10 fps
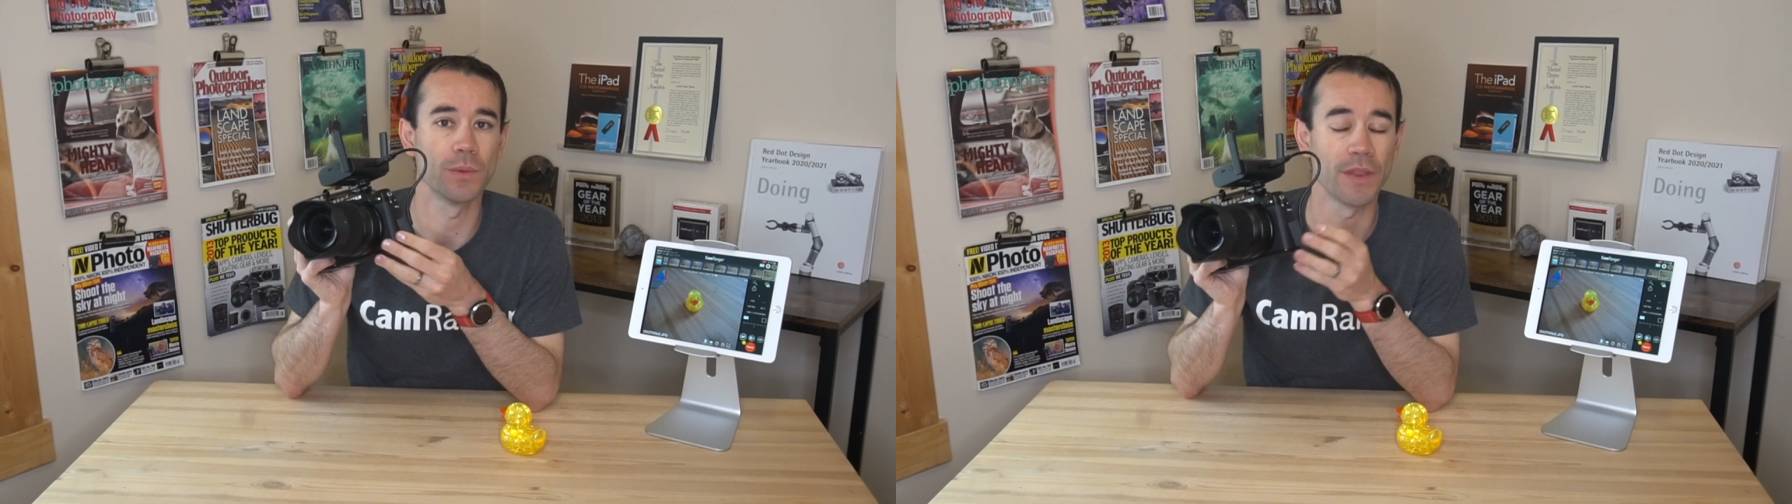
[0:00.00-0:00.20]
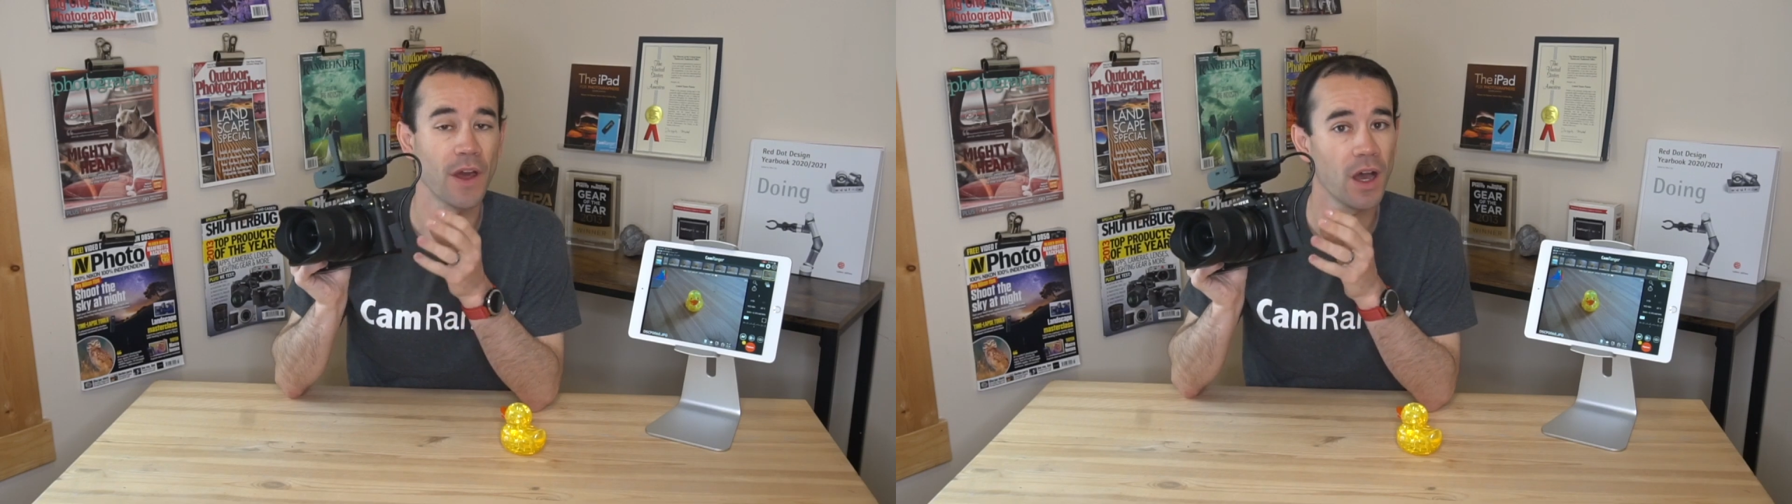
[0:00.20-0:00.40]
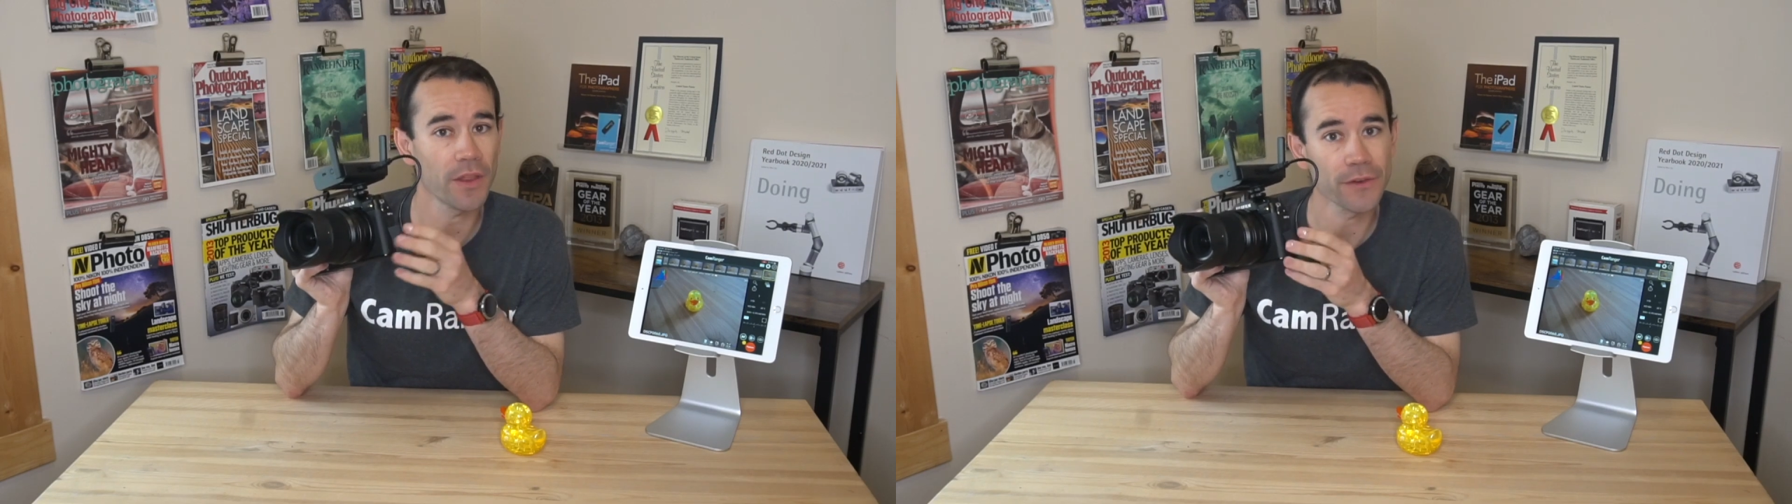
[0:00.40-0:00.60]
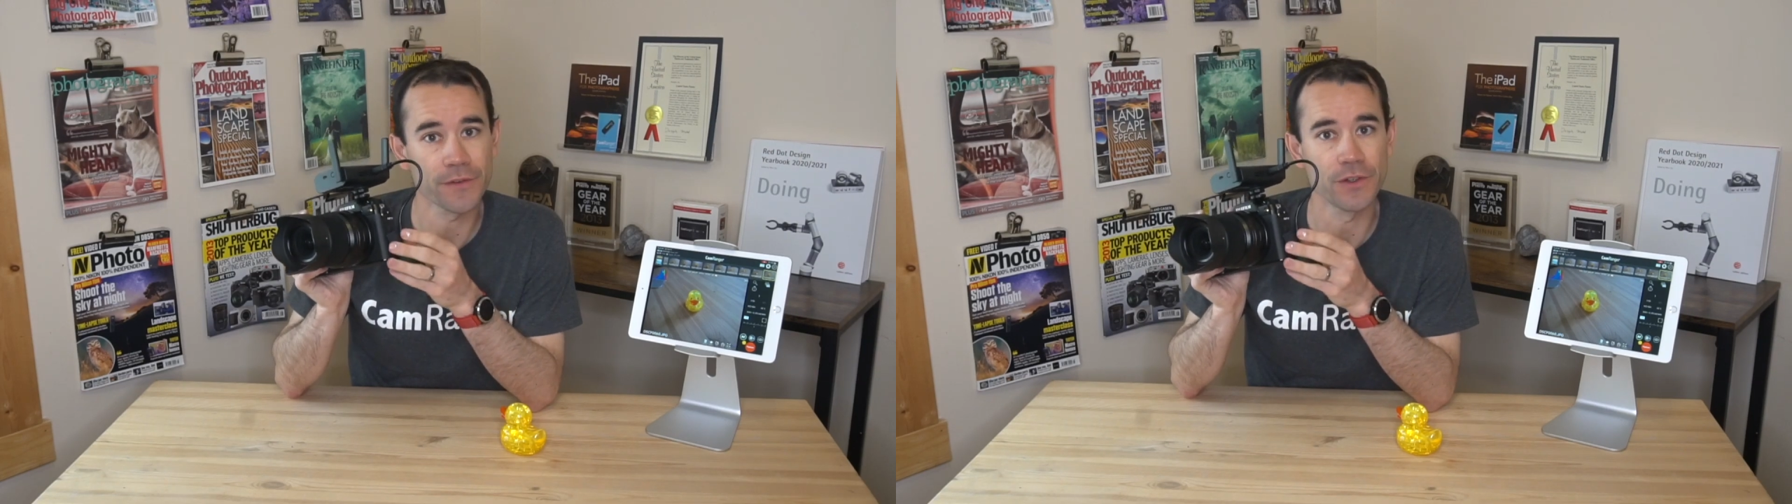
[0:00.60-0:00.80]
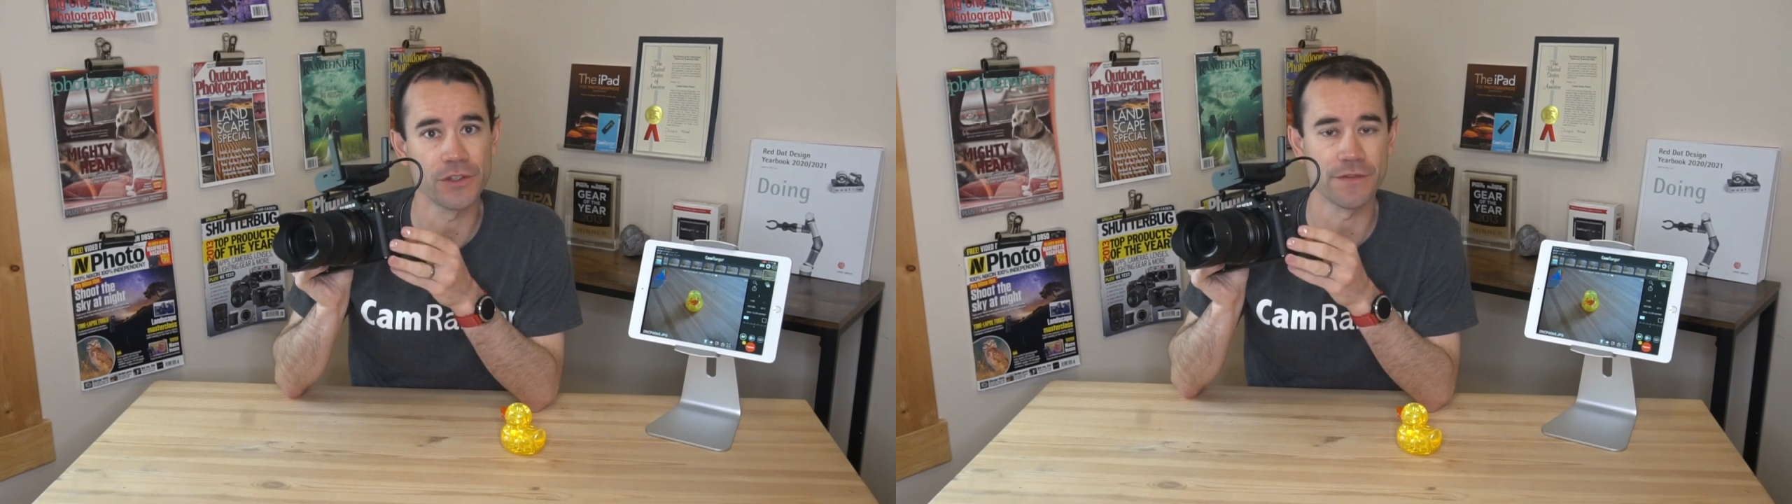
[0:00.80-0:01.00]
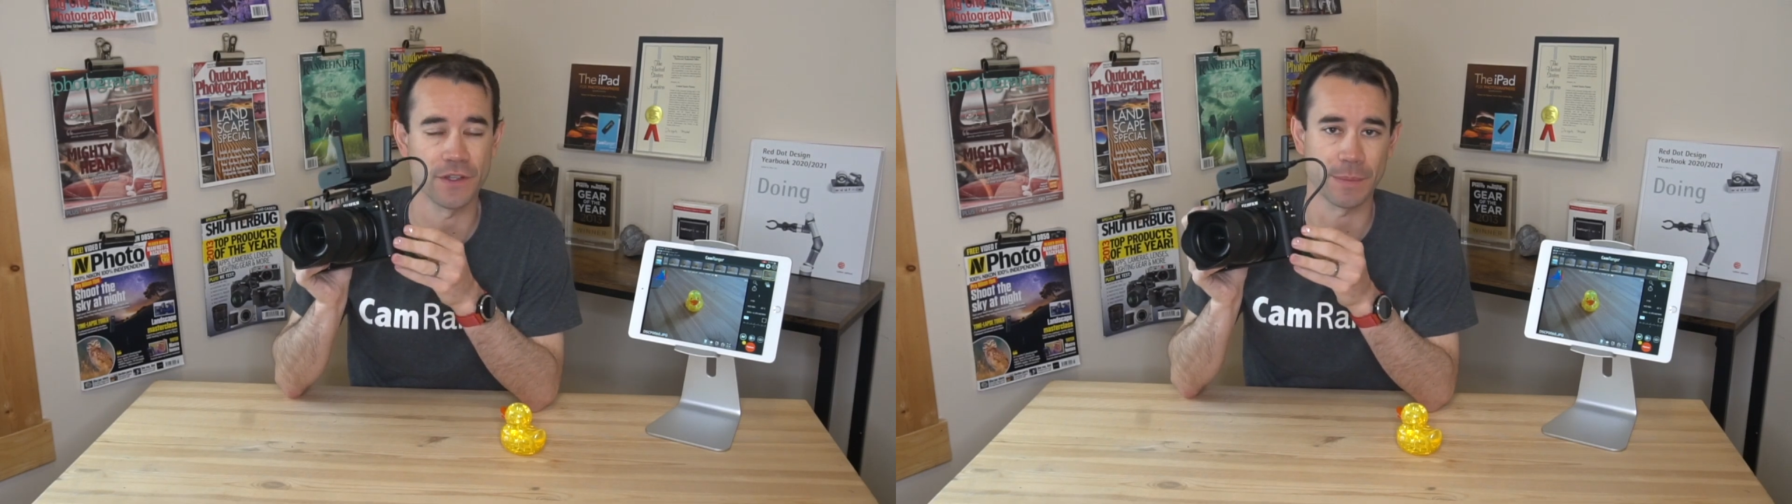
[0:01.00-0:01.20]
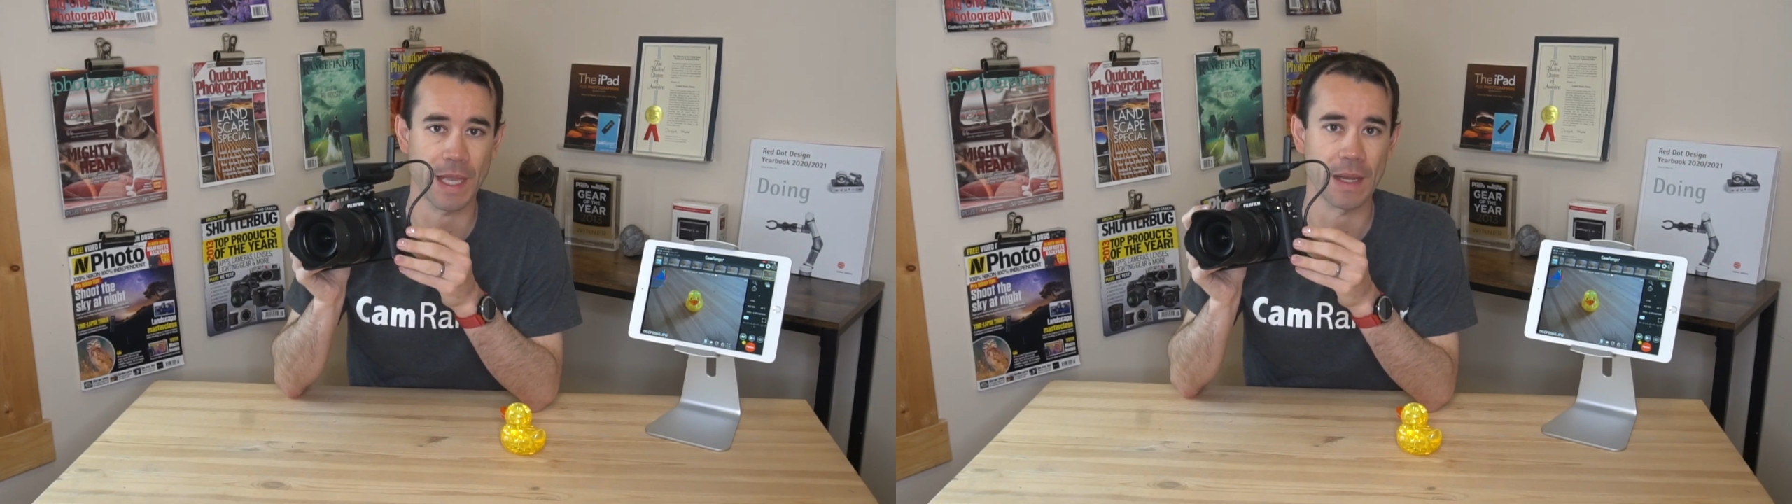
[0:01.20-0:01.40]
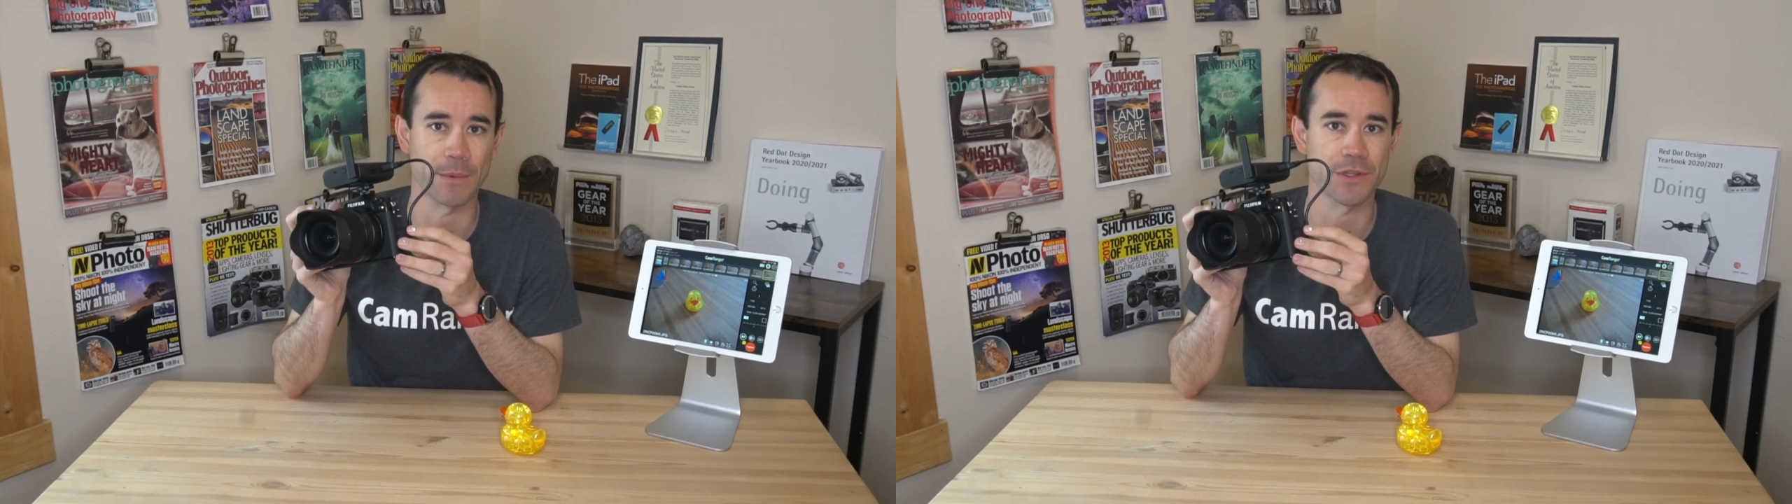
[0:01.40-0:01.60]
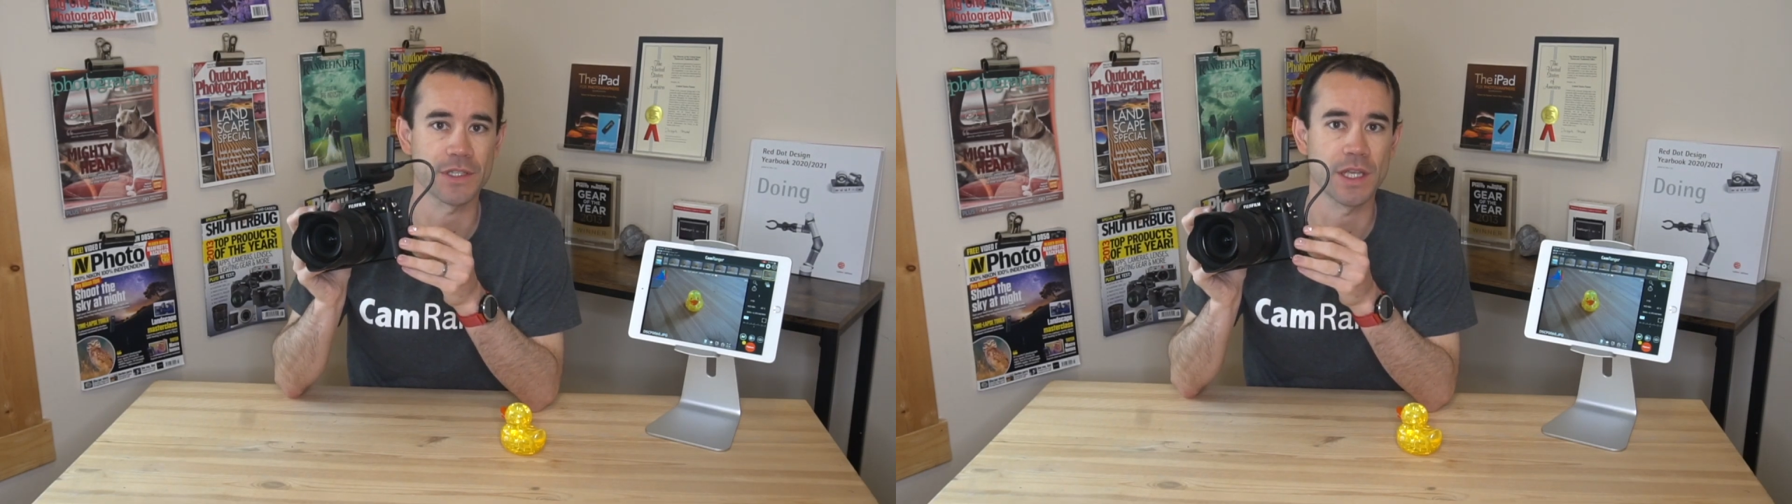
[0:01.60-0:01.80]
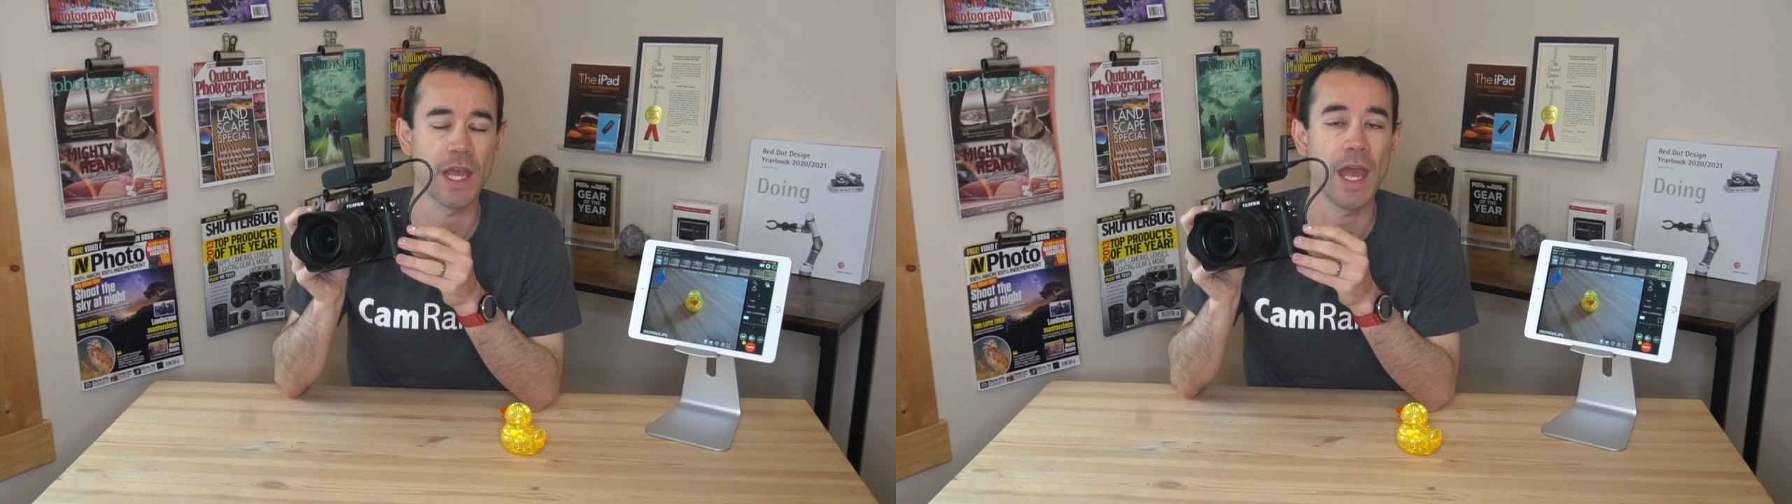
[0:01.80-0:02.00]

with other Fujifilm cameras,